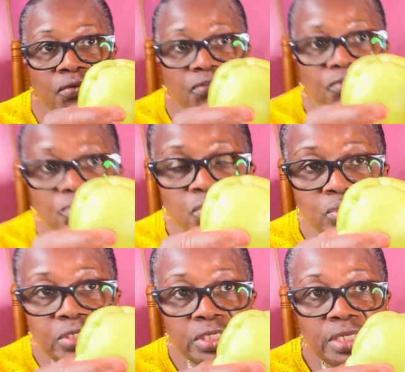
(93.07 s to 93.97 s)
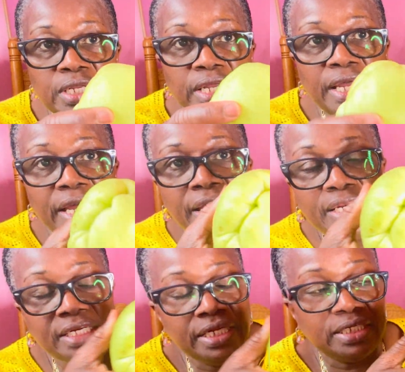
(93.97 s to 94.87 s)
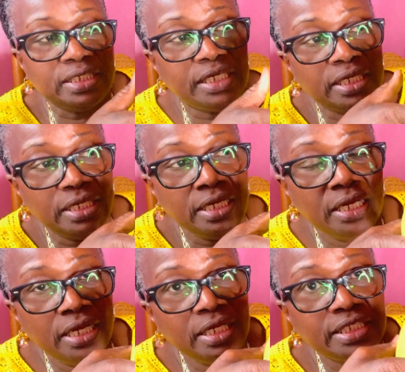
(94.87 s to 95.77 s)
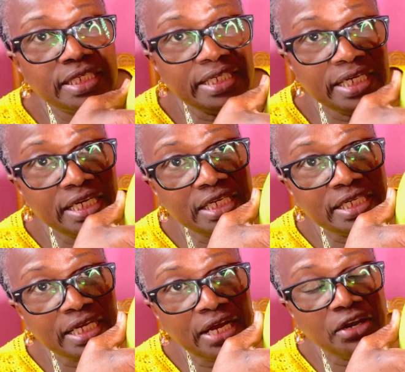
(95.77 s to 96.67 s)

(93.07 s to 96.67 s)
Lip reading: fruit, and it is a seed inside